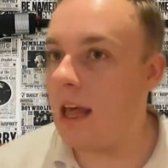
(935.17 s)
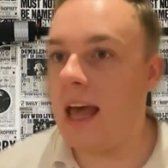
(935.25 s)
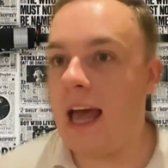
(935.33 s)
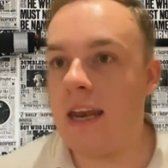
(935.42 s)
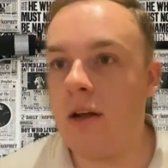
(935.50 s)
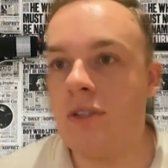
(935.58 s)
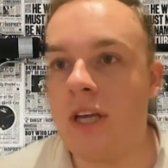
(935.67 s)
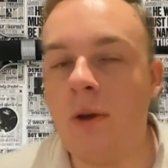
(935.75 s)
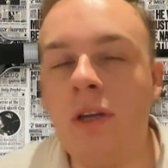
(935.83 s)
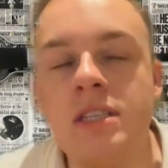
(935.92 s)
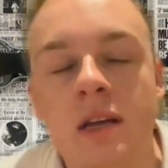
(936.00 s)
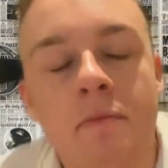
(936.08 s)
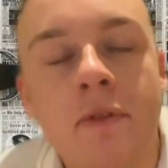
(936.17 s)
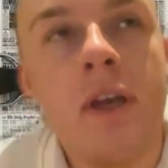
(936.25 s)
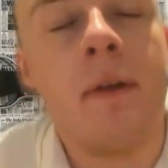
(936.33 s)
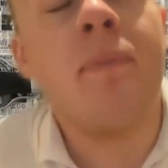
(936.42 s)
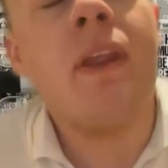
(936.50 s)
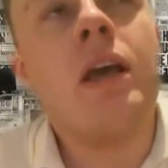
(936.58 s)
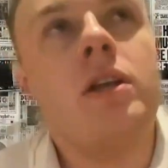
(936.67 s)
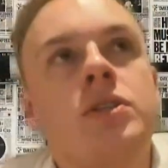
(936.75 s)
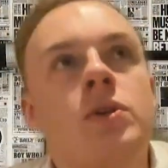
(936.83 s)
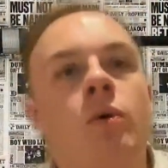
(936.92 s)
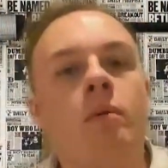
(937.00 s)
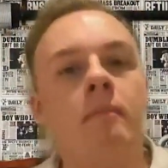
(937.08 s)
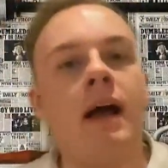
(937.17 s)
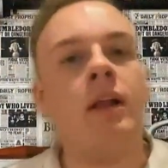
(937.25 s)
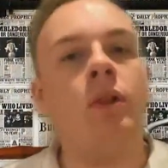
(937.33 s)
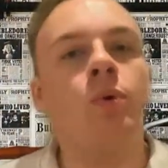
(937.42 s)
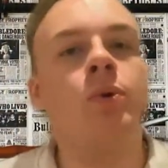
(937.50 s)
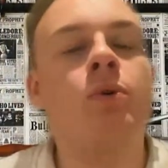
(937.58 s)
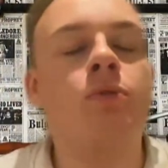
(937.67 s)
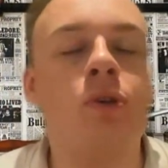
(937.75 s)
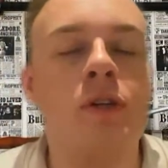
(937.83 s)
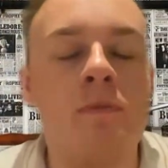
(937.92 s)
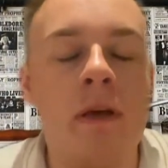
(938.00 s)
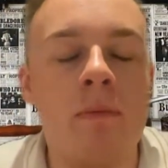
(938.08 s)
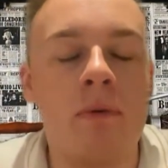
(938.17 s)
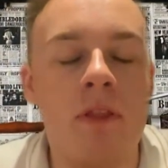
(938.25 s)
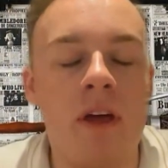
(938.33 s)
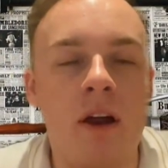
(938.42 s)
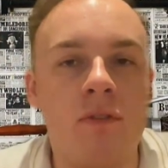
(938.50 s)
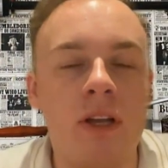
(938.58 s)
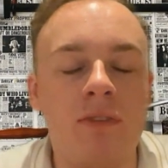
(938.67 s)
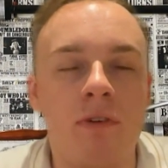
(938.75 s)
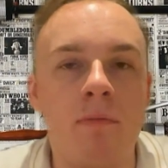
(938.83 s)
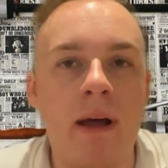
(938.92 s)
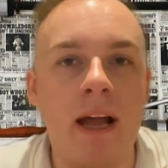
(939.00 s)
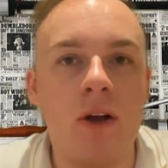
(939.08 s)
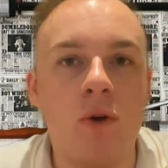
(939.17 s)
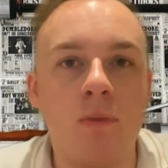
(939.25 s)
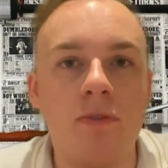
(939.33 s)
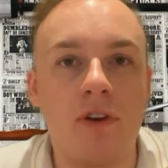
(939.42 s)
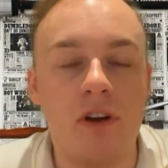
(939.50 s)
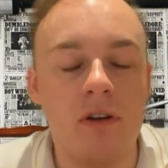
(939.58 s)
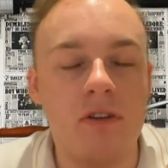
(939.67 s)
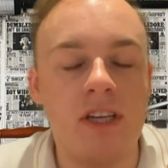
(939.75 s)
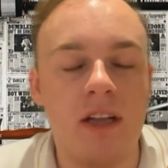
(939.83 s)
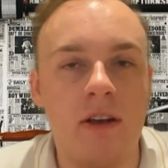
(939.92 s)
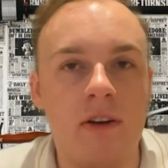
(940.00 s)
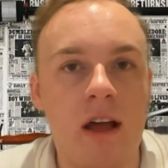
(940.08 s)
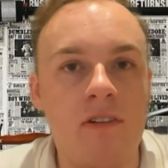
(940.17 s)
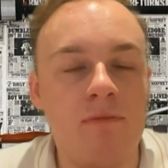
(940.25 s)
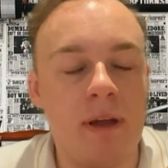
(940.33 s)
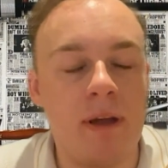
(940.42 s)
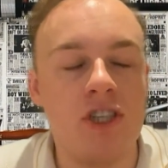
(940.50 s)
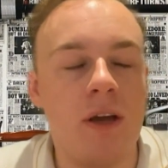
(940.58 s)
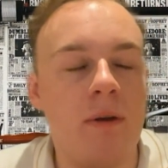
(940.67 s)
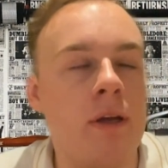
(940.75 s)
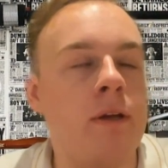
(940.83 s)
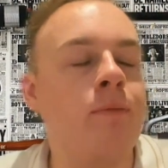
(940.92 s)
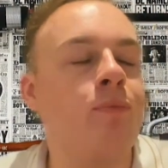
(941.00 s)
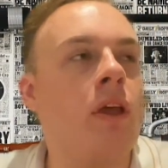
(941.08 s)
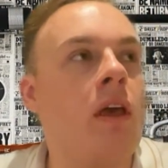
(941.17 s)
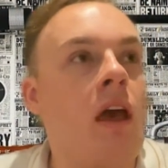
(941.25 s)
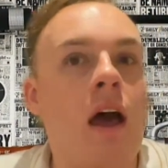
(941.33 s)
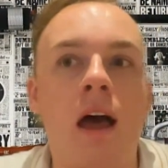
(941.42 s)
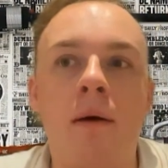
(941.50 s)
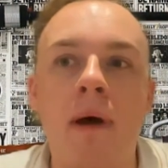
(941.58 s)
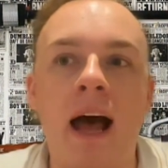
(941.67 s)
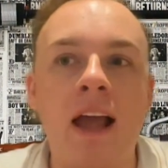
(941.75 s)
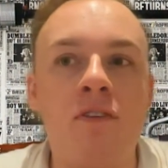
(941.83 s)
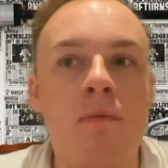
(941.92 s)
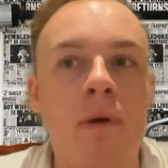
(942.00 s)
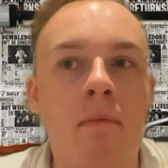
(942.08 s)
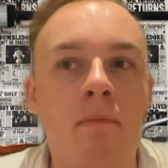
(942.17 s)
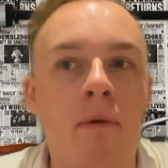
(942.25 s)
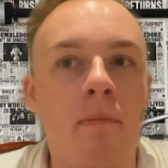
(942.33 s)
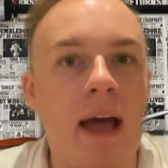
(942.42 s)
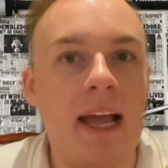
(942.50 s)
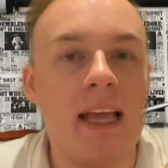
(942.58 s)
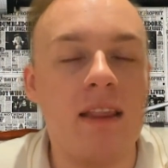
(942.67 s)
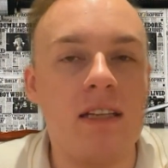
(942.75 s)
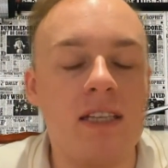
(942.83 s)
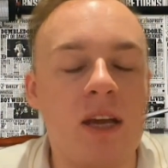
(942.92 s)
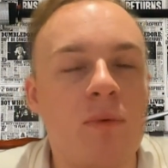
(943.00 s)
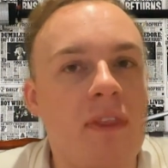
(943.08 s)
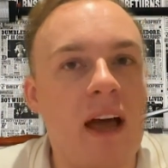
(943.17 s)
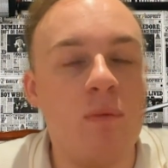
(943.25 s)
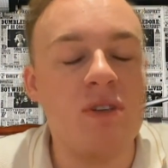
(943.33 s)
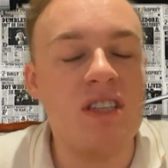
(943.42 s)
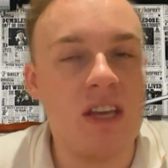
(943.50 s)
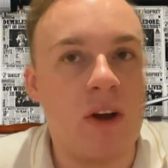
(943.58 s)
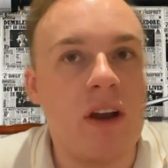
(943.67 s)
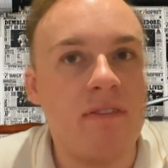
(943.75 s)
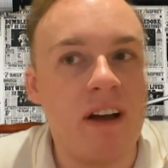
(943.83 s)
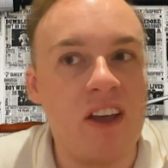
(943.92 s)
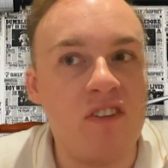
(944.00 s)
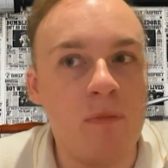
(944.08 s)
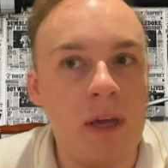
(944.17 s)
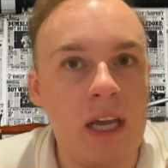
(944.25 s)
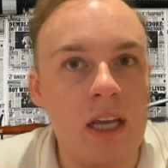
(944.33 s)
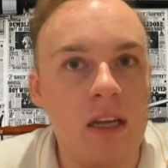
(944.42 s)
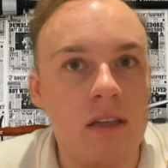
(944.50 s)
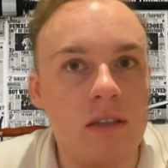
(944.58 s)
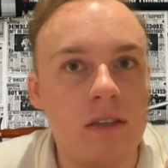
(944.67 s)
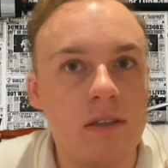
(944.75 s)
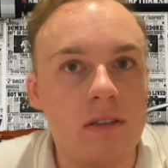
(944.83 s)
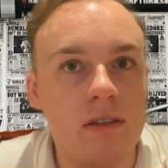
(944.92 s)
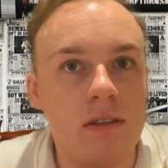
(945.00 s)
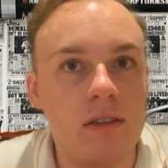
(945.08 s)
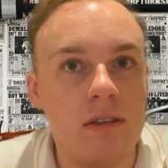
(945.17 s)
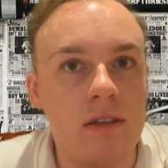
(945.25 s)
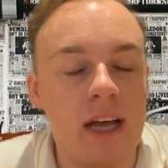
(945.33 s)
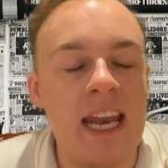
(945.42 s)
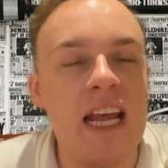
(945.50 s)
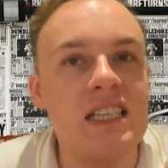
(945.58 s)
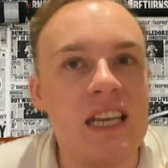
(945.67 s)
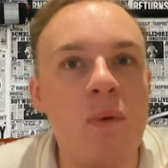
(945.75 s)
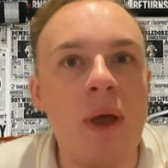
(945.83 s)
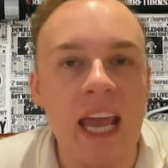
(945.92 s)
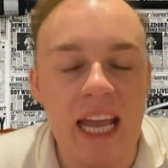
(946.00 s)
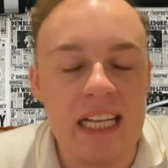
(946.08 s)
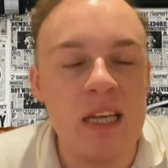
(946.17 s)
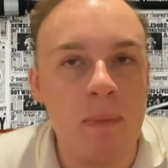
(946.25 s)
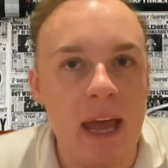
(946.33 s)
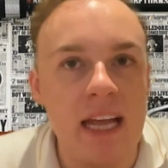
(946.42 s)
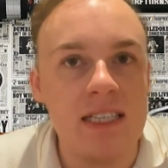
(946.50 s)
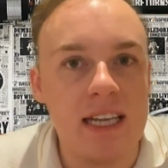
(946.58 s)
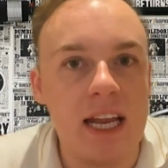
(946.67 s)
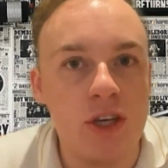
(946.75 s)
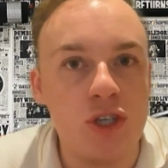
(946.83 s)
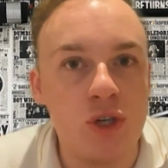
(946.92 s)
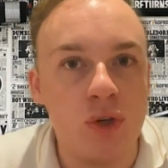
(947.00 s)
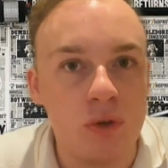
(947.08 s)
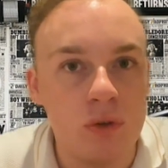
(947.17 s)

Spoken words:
And I'll tell you something. So my local newspaper that I read from back home, the Gringotts Telegraph, big shout out. I remember back in the day when that was 35p, and it is now 80 pence an issue.